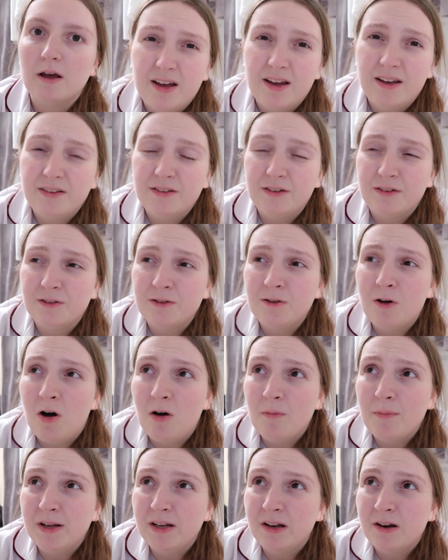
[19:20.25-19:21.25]
It's just
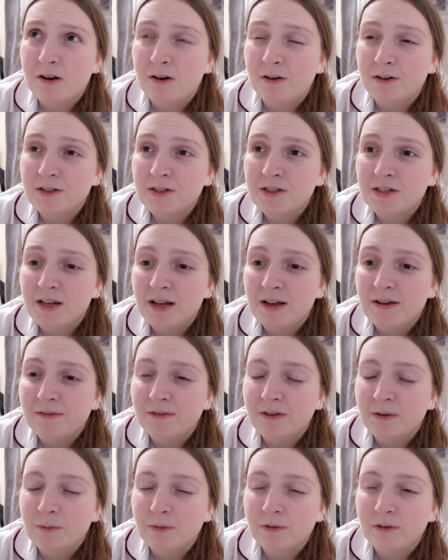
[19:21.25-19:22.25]
not been a nice shift.
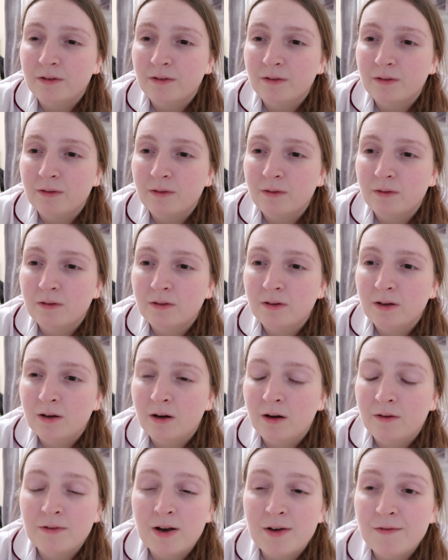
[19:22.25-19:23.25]

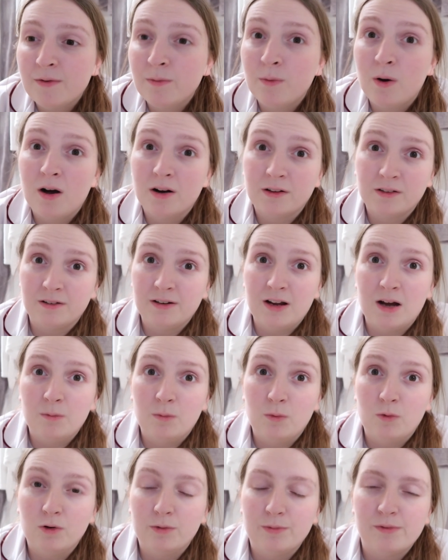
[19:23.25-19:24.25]
I've never worked on that
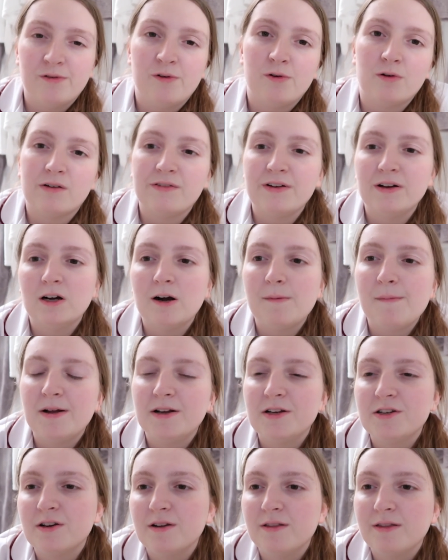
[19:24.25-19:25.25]
board before, I think I
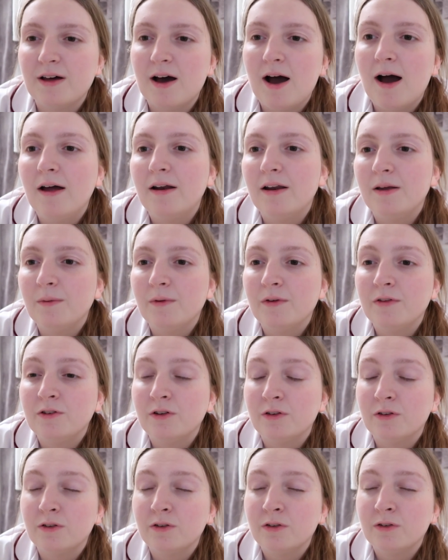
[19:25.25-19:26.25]
mentioned that, and it was
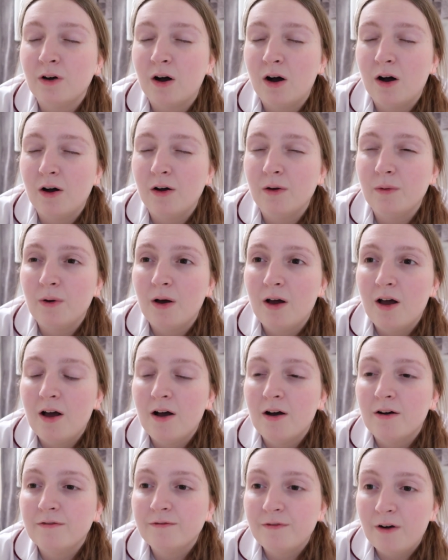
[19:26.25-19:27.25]
just so
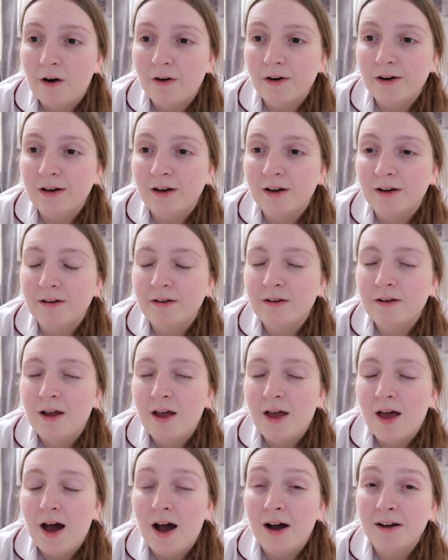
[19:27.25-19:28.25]
violent
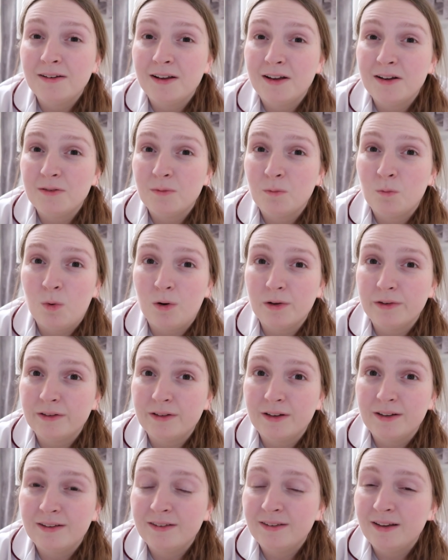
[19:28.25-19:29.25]
and there
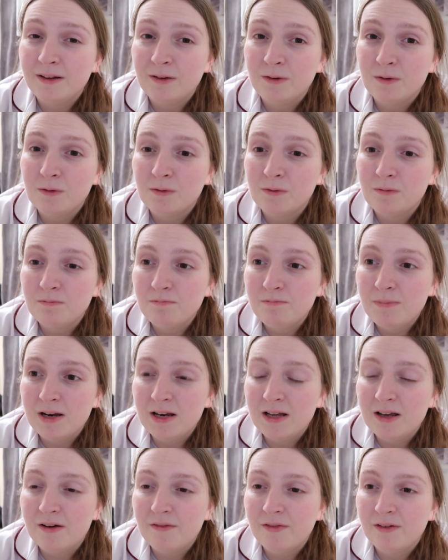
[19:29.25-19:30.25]
wasn't a single
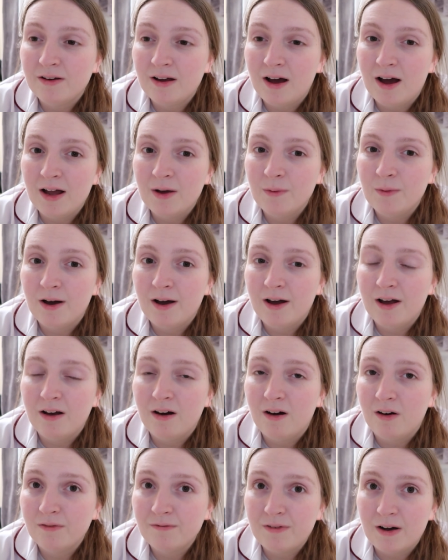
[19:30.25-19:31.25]
minute of the day where
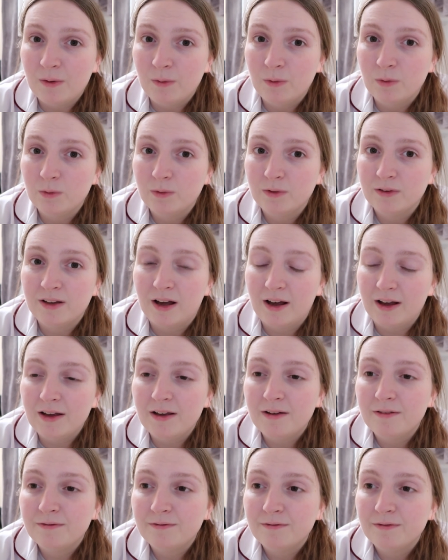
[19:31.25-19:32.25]
I felt
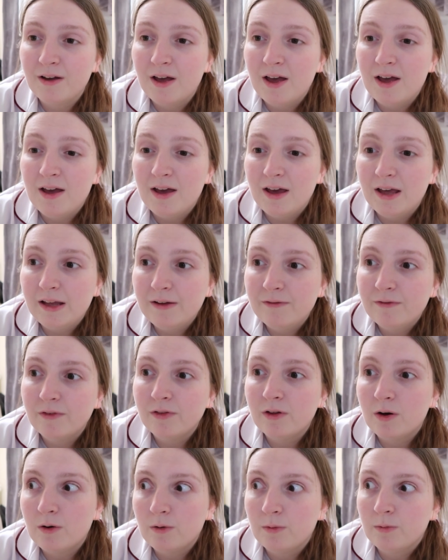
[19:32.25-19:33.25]
safe, even
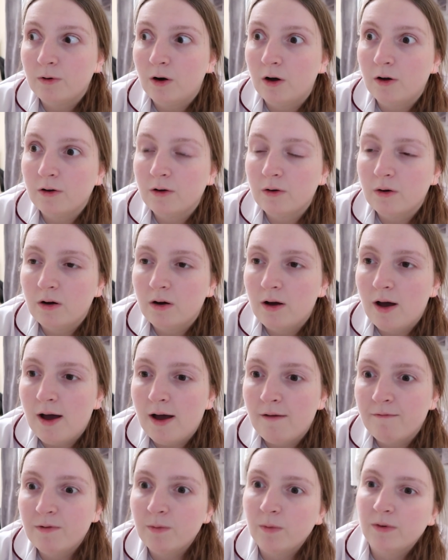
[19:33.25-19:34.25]
though like
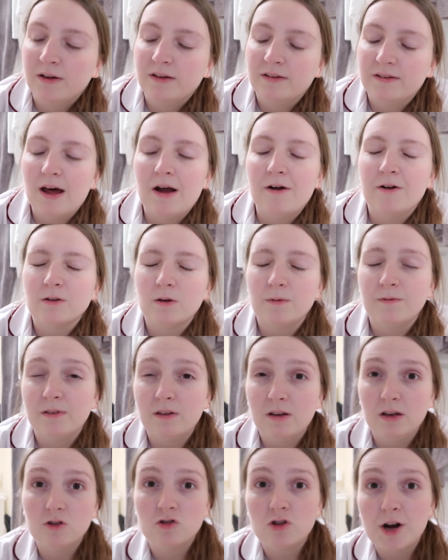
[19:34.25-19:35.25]
everyone that's there is
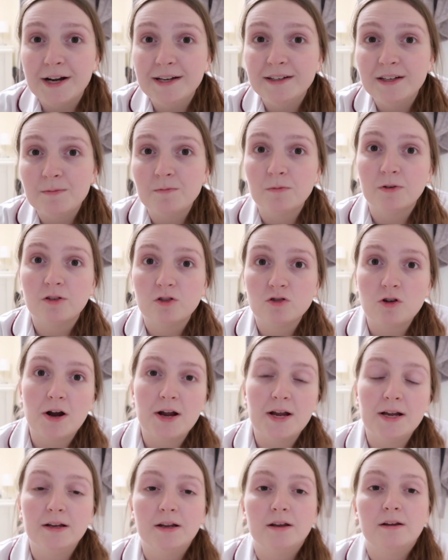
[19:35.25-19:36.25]
obviously trained in
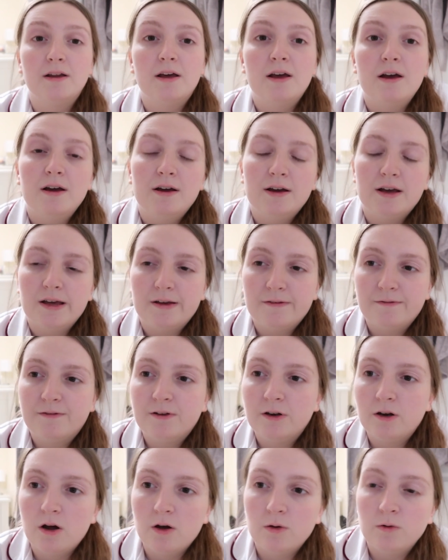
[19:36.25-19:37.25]
restraint, and if
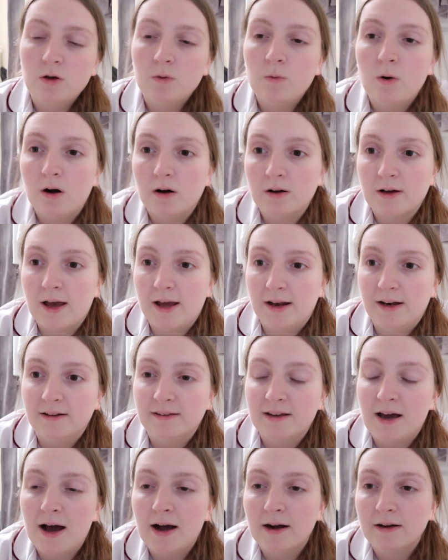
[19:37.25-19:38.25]
you know you are getting
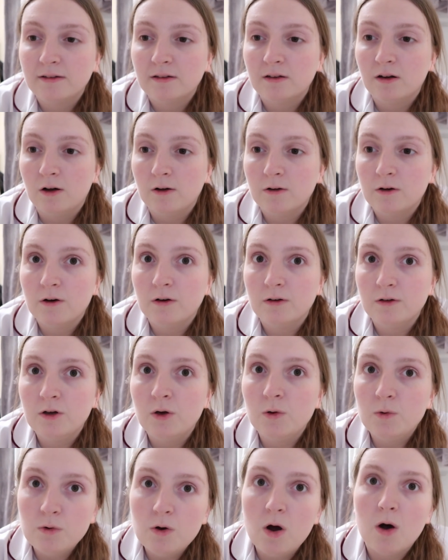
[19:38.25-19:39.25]
attacked, like
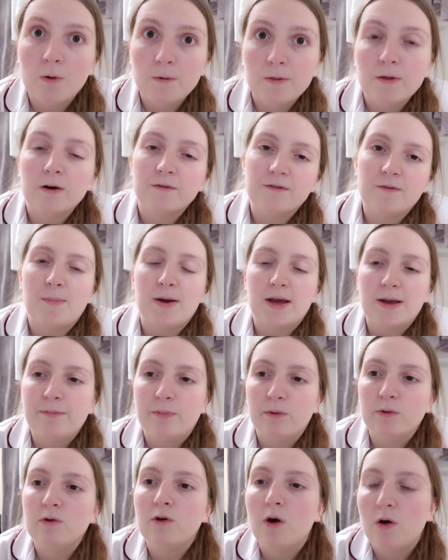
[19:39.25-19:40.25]
you know that other
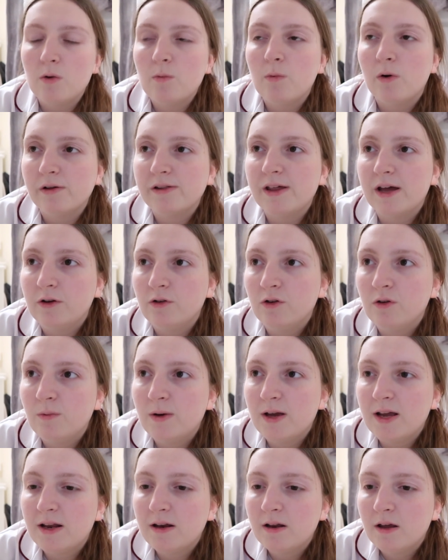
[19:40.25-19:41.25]
people know what they're
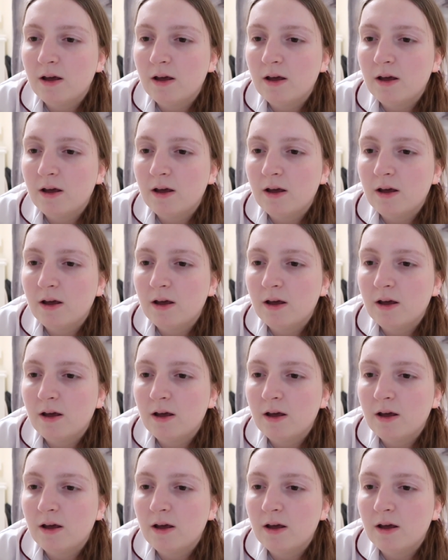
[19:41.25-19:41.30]
doing.